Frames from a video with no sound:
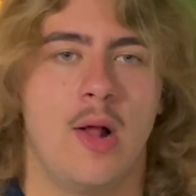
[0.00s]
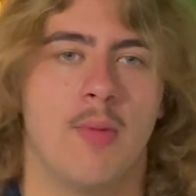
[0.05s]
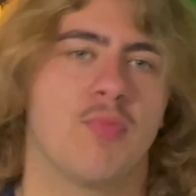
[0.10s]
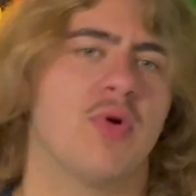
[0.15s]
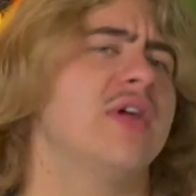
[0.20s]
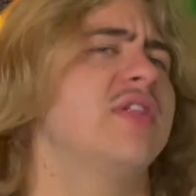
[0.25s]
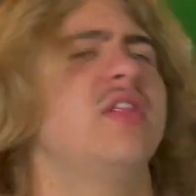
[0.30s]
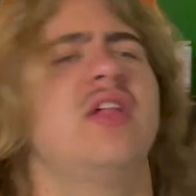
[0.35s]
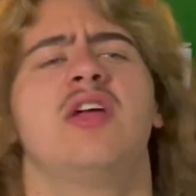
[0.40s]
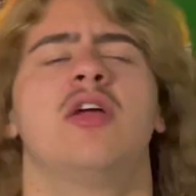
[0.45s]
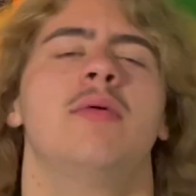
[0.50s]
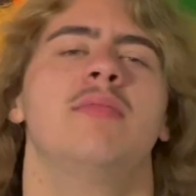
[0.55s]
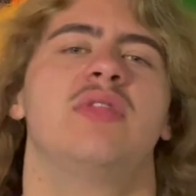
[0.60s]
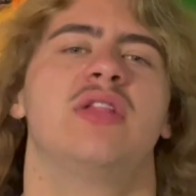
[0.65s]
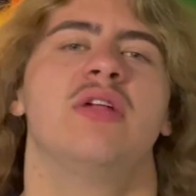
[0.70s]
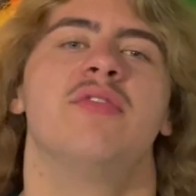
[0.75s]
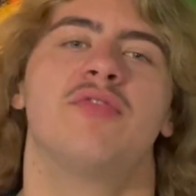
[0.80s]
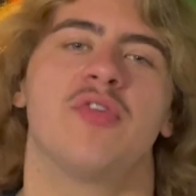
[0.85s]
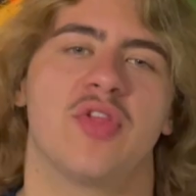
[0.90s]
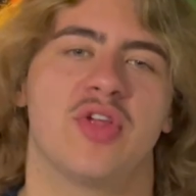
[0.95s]
Pressly comes
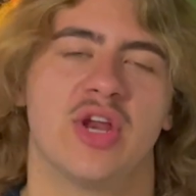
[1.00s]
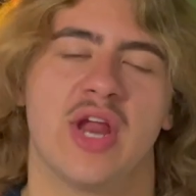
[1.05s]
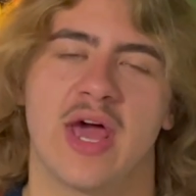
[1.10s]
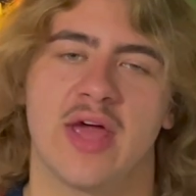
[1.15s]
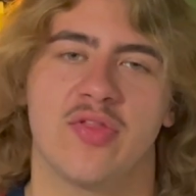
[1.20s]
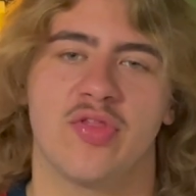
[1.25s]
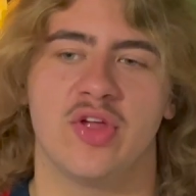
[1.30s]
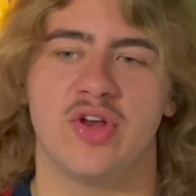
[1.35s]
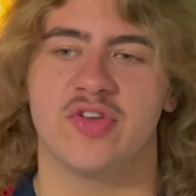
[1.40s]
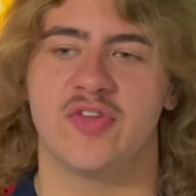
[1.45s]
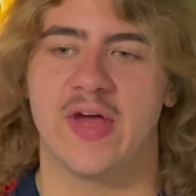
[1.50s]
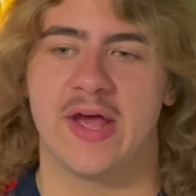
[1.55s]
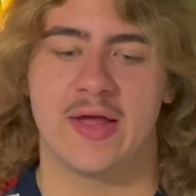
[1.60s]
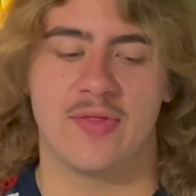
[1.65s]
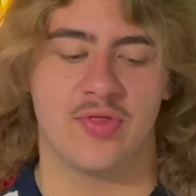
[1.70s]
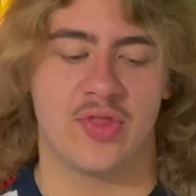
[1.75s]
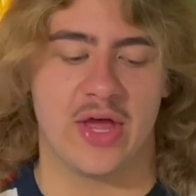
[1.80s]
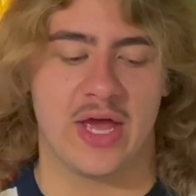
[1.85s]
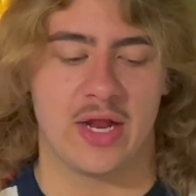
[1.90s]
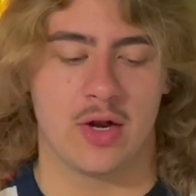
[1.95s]
in for the ninth and
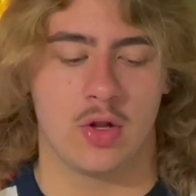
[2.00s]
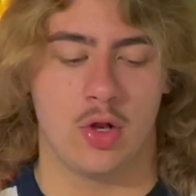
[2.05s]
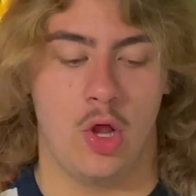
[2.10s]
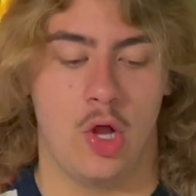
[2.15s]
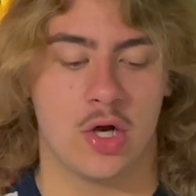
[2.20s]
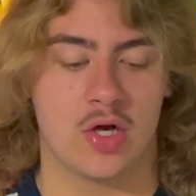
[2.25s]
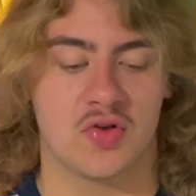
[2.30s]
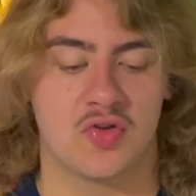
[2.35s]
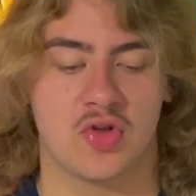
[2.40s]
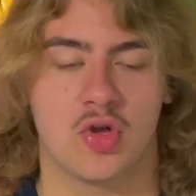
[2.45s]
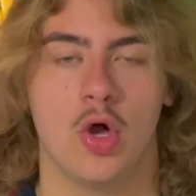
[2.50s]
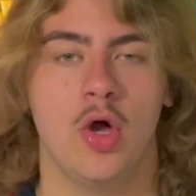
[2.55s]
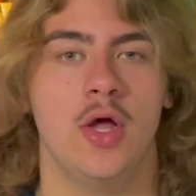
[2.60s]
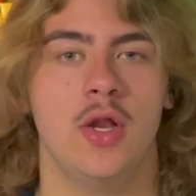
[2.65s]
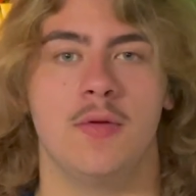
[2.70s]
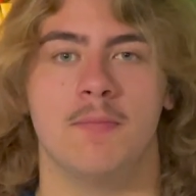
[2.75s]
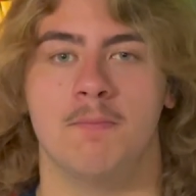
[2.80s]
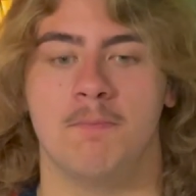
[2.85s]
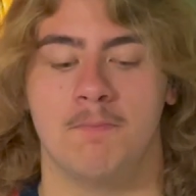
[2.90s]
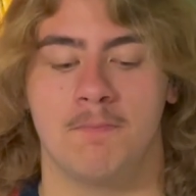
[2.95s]
tenth and looked
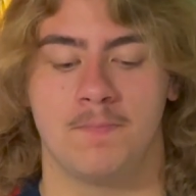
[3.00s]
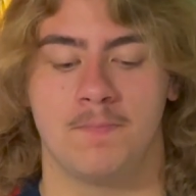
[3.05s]
good.